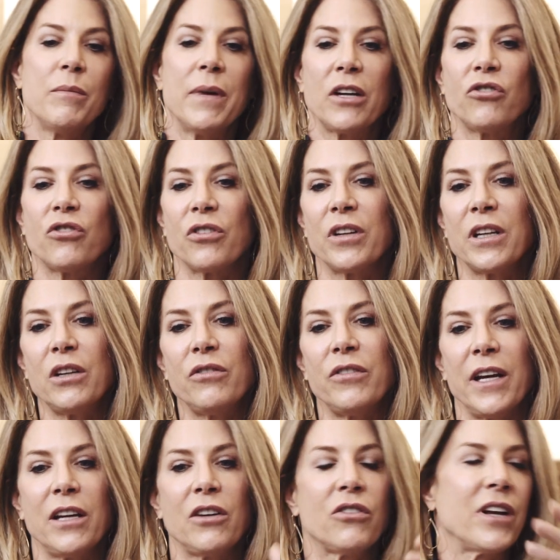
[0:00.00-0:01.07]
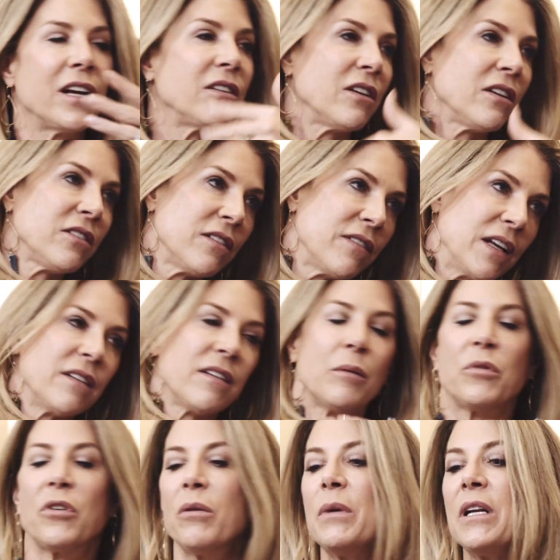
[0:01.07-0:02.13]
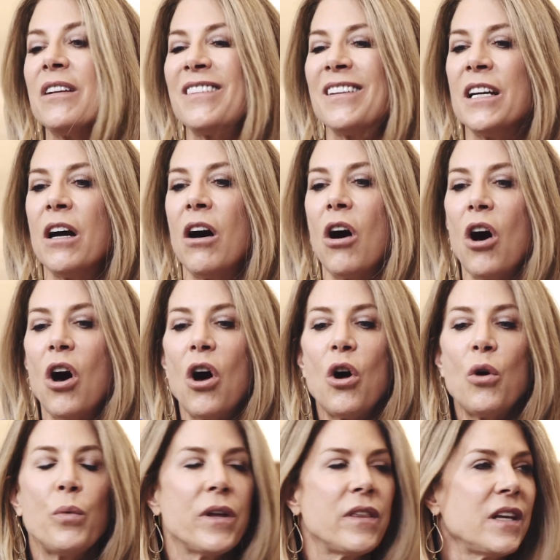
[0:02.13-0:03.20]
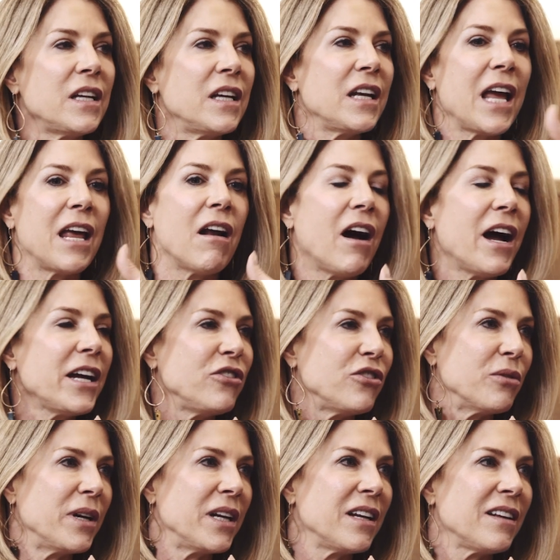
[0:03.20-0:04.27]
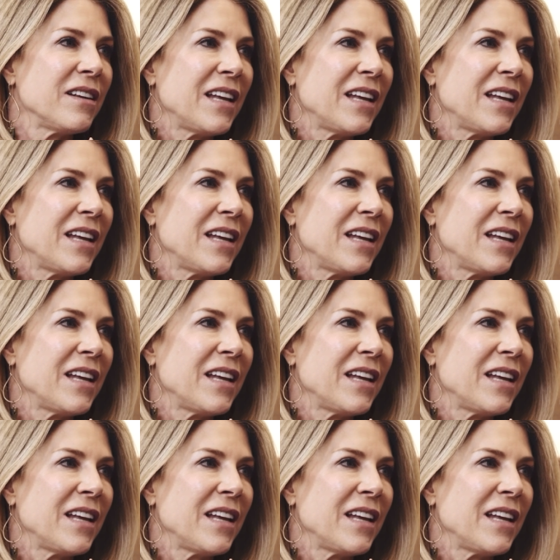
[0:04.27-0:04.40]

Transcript: Make sure that you take your digestive enzymes. So, I mean, it's all within it, and I do it.